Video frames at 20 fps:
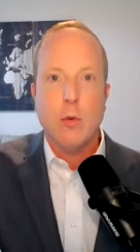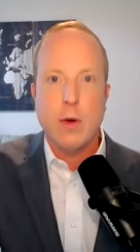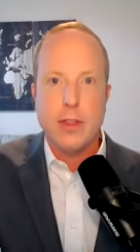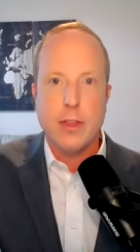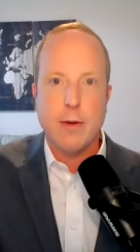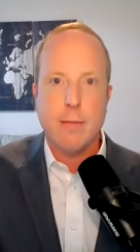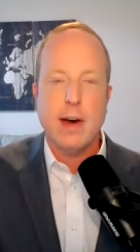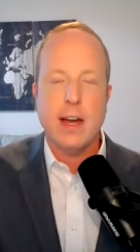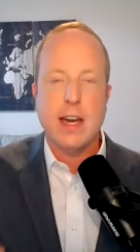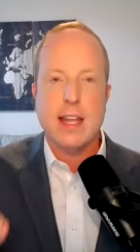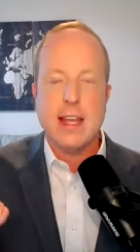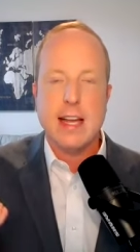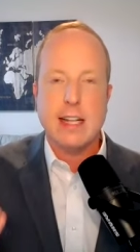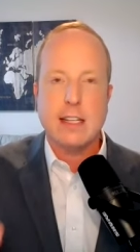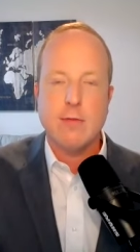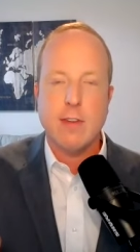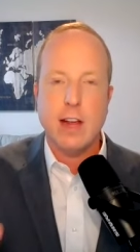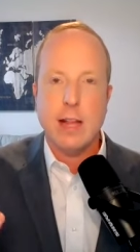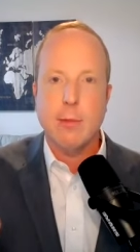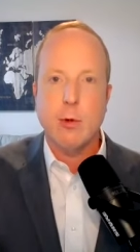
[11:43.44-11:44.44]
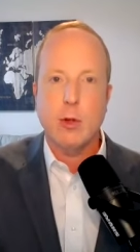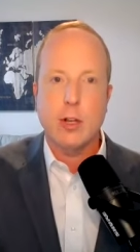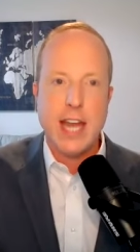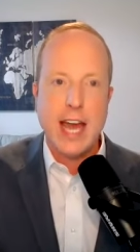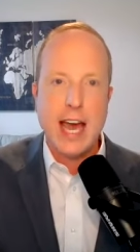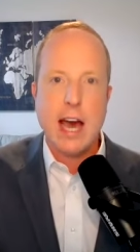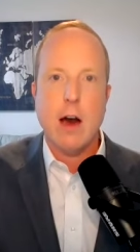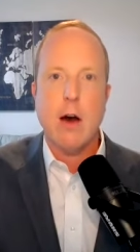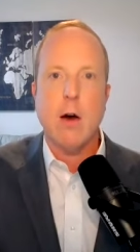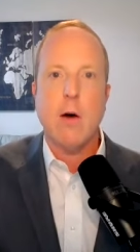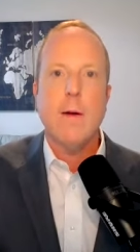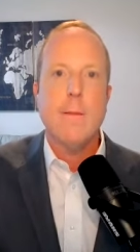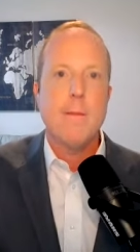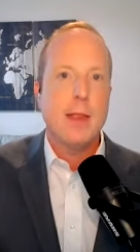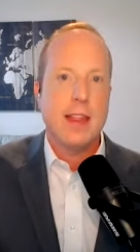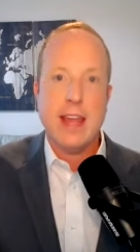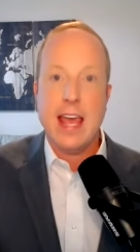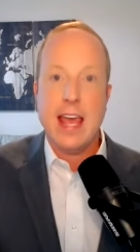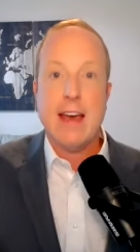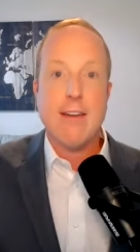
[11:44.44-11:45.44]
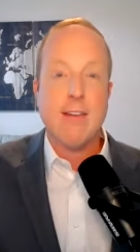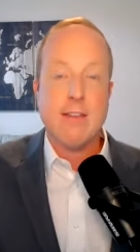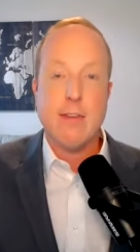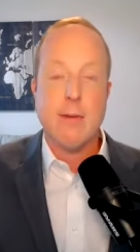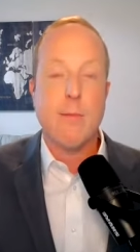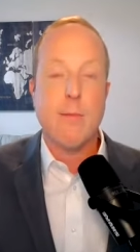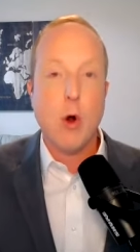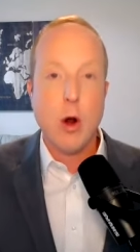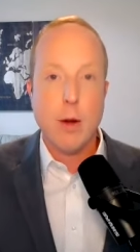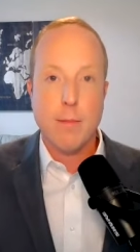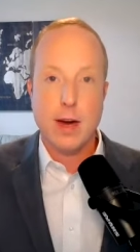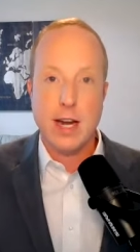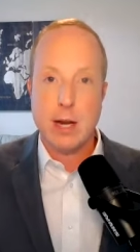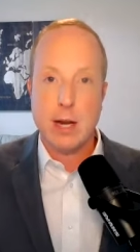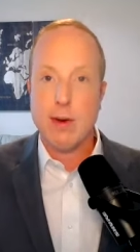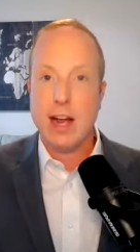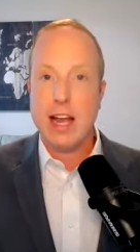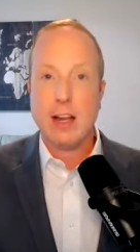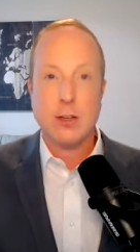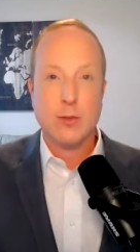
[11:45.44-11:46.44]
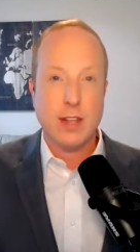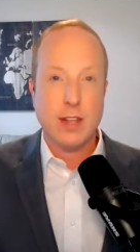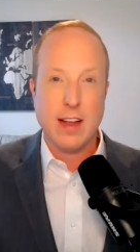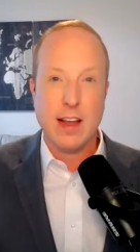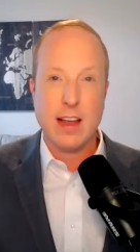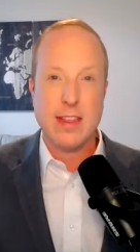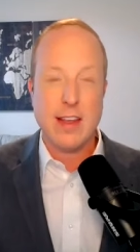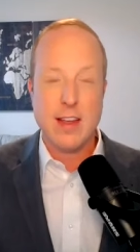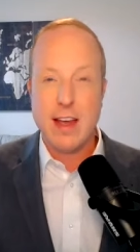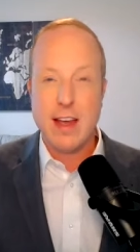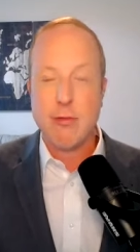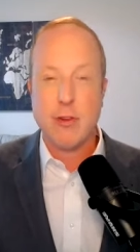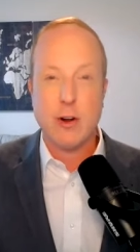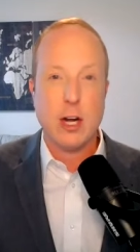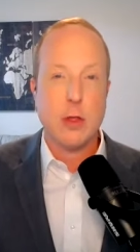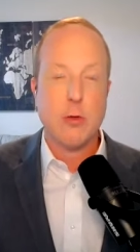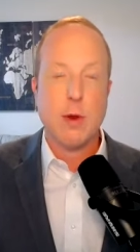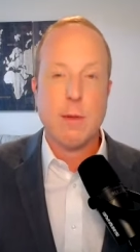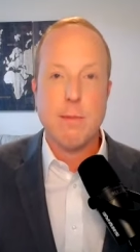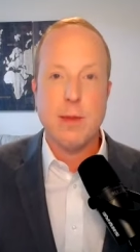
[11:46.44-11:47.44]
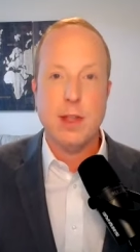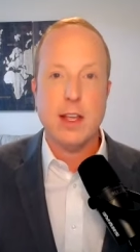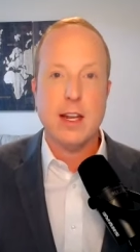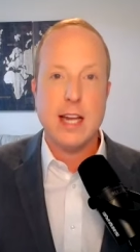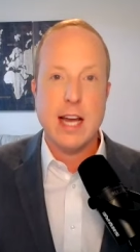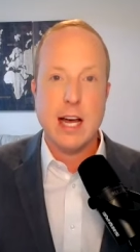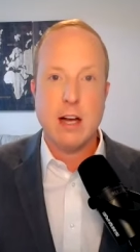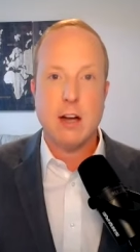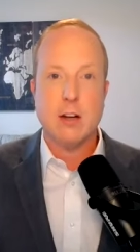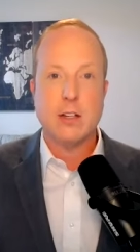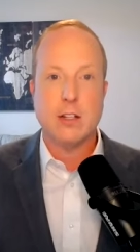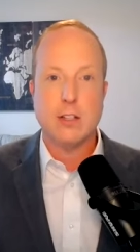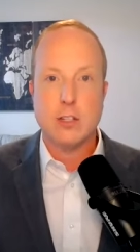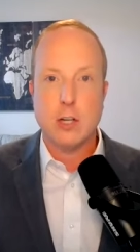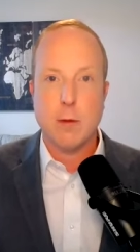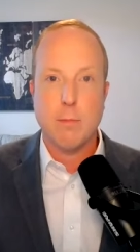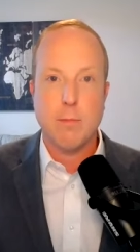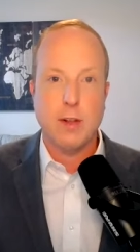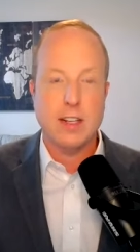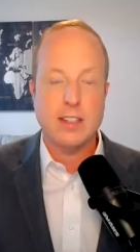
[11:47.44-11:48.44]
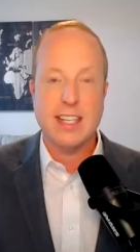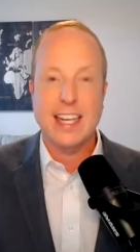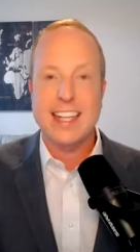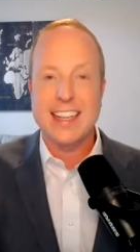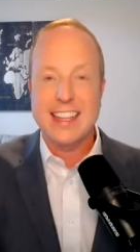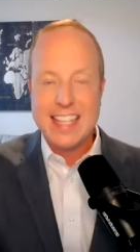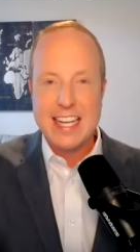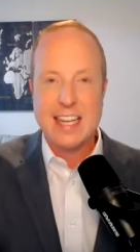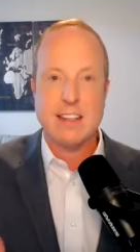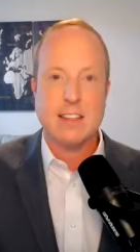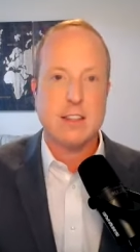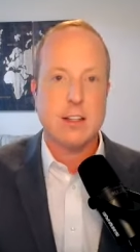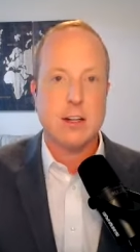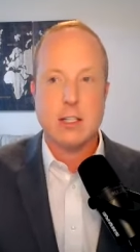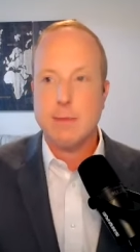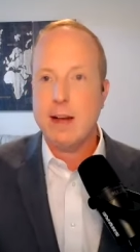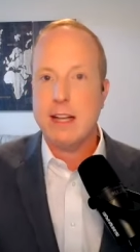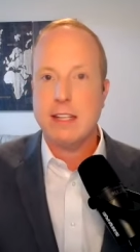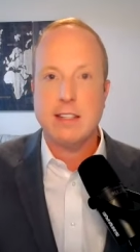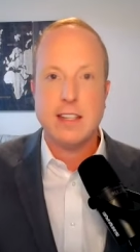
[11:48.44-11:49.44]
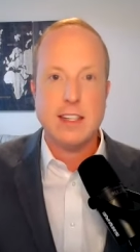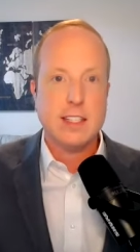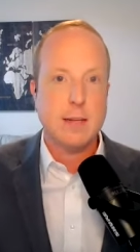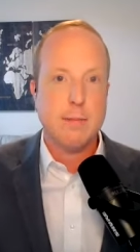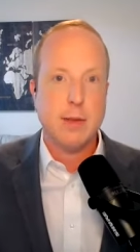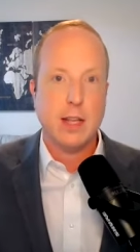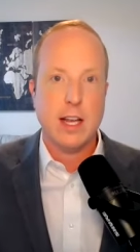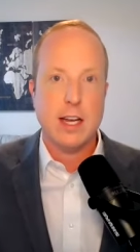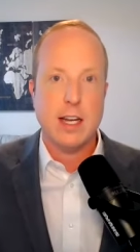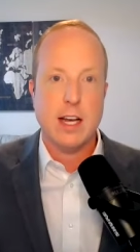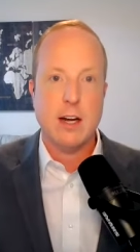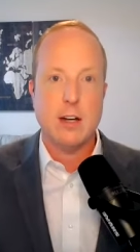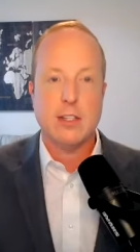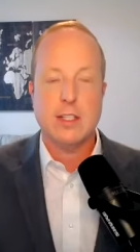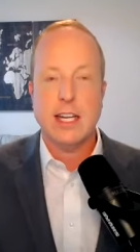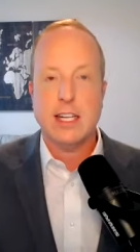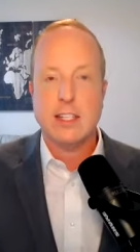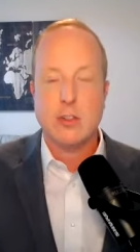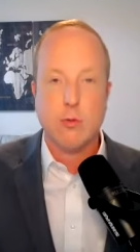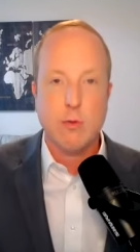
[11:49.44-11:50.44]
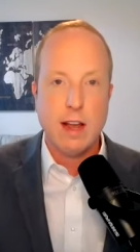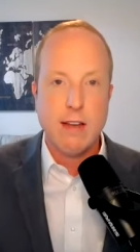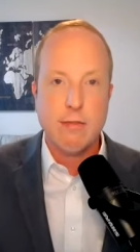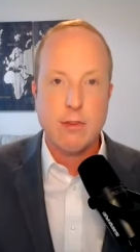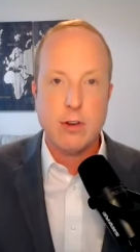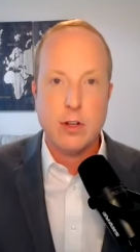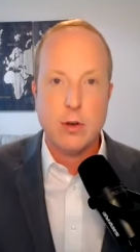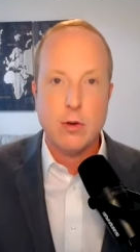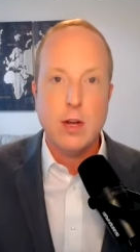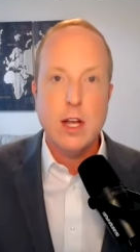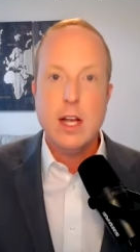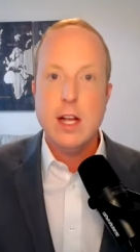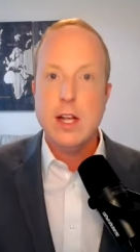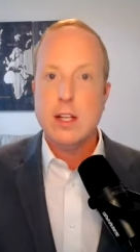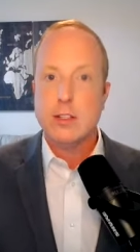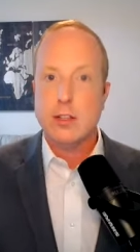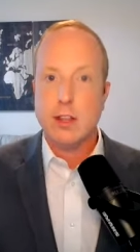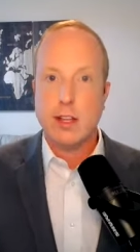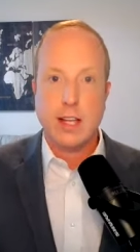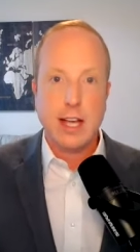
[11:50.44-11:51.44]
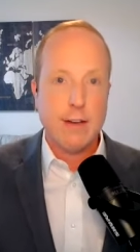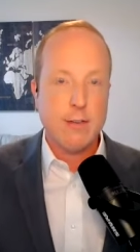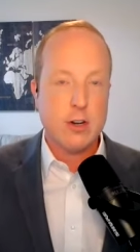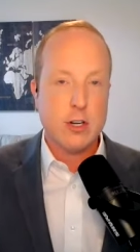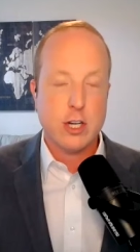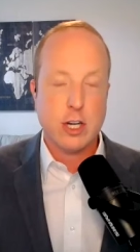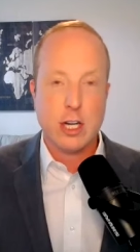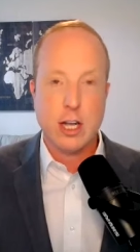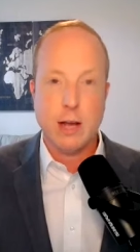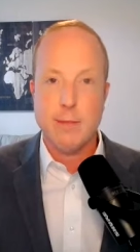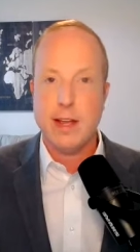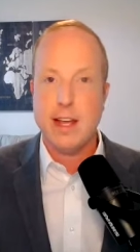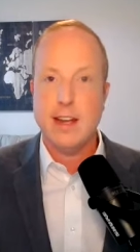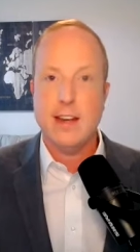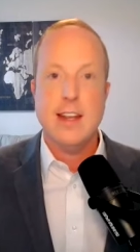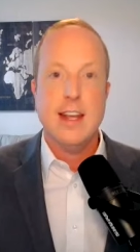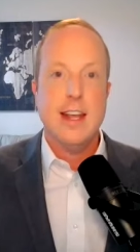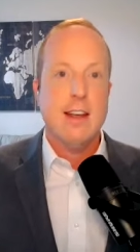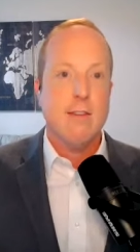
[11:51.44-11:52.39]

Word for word: with the money that's available now, and they have even more money, right? Because they, they have thirty-three billion dollars in surplus, at least. There's about sixty billion dollars in extra revenue. So the governor should come in,